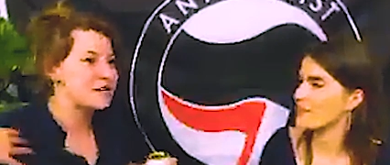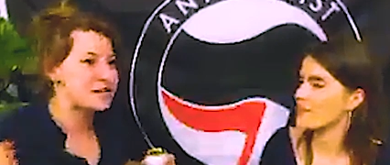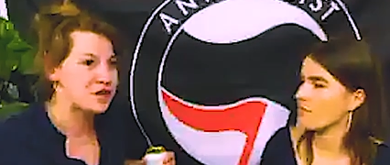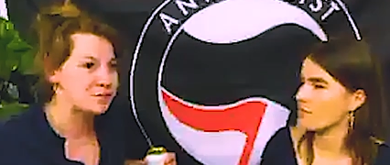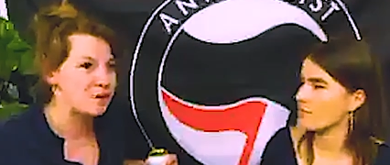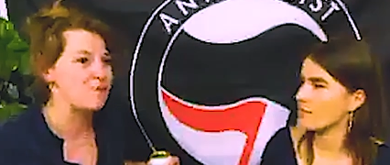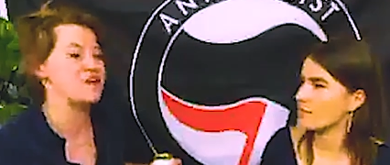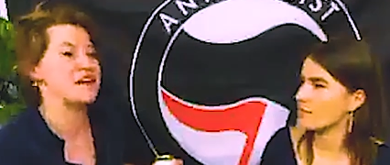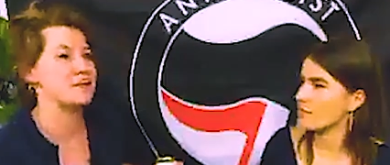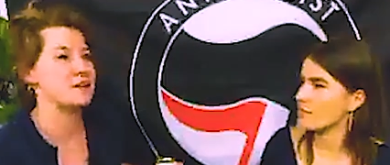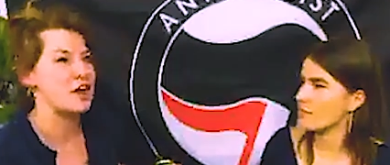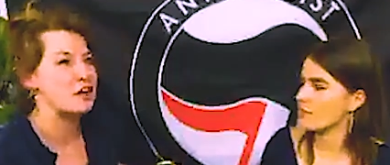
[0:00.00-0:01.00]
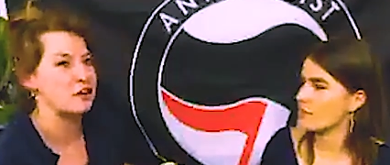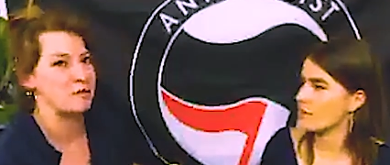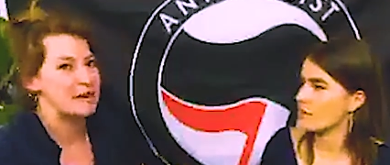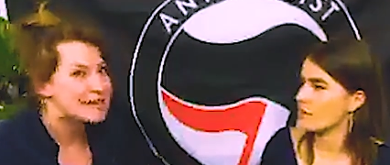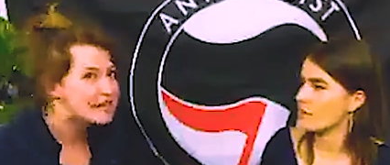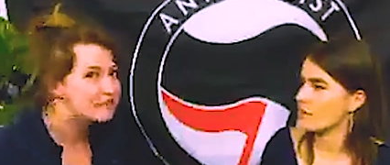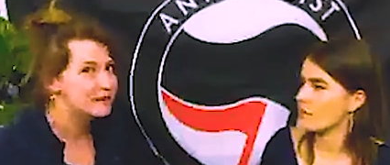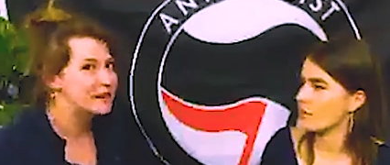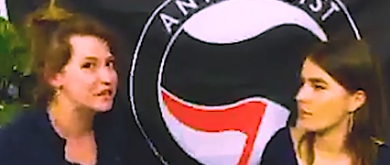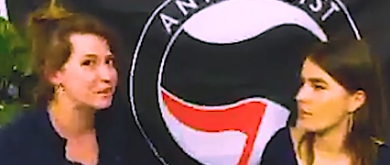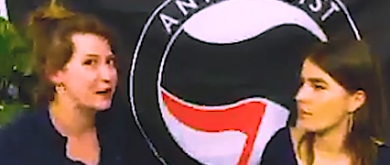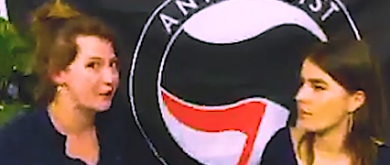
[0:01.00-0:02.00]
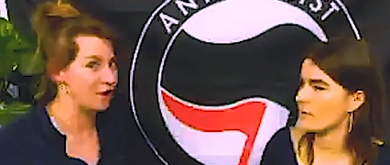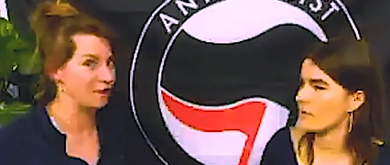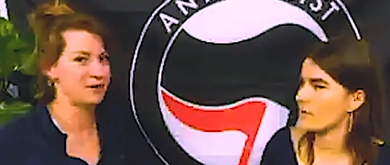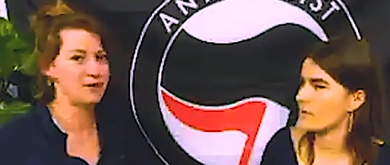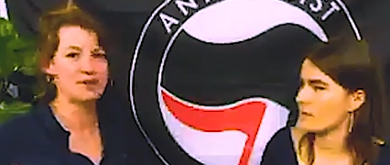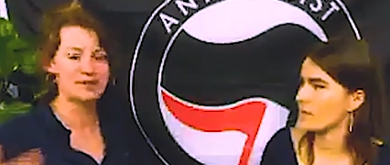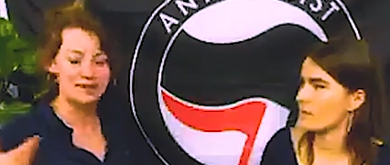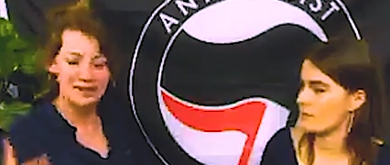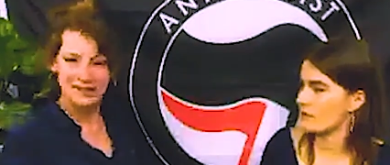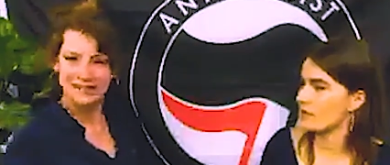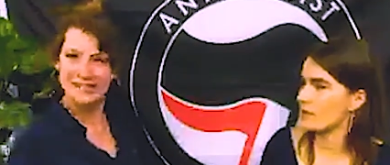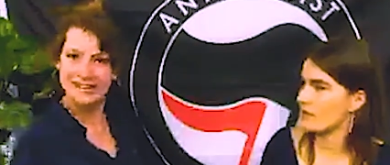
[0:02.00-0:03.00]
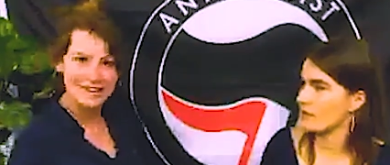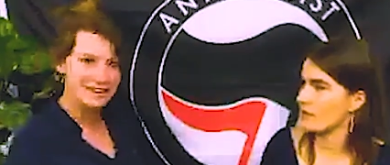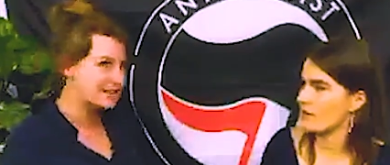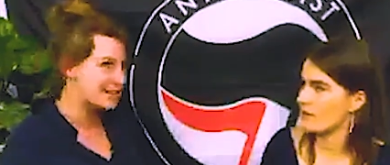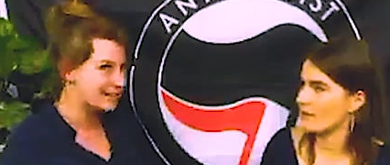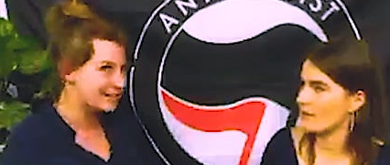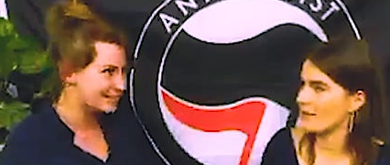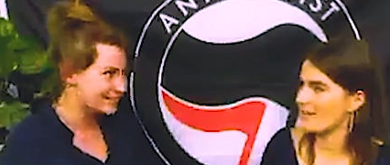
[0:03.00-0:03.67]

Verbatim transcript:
Speaker 1: top off and take my trousers off, but leave my underwear on because, ta da!